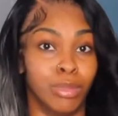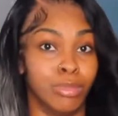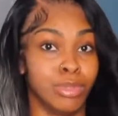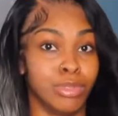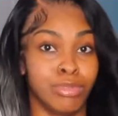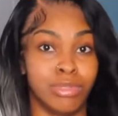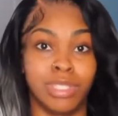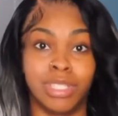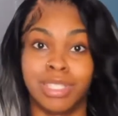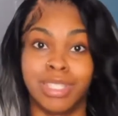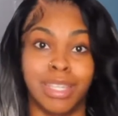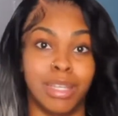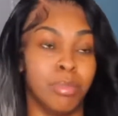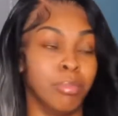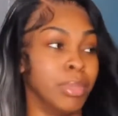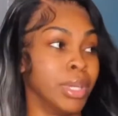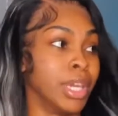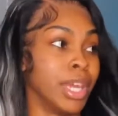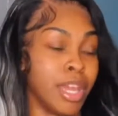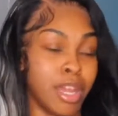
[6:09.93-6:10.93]
We were just at a
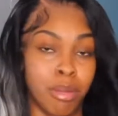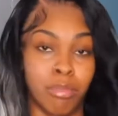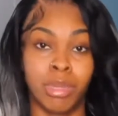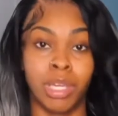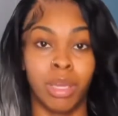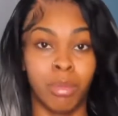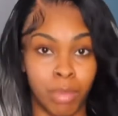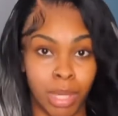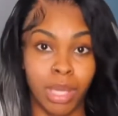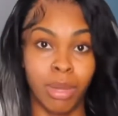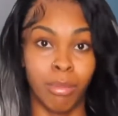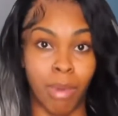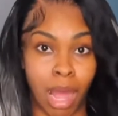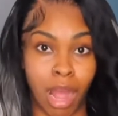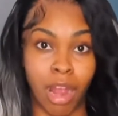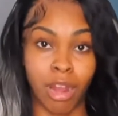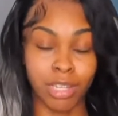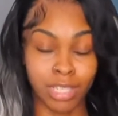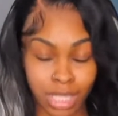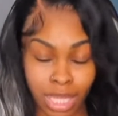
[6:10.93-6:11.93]
big Airbnb by
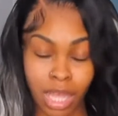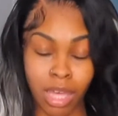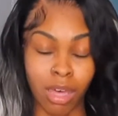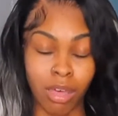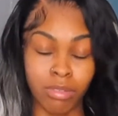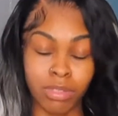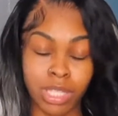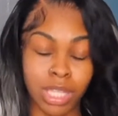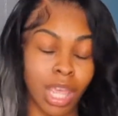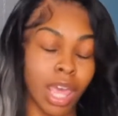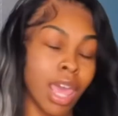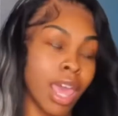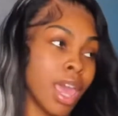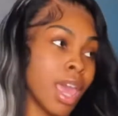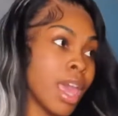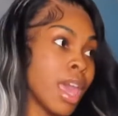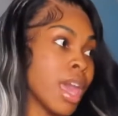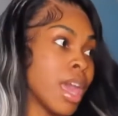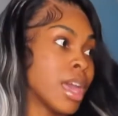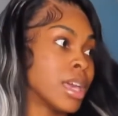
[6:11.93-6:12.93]
ourselves.
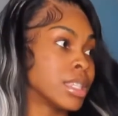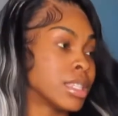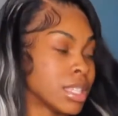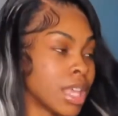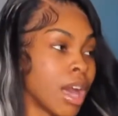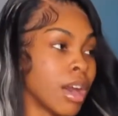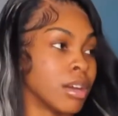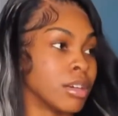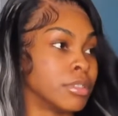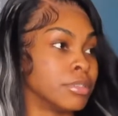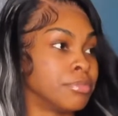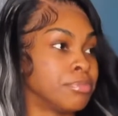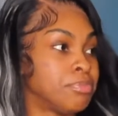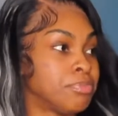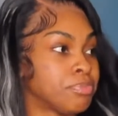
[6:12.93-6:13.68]
So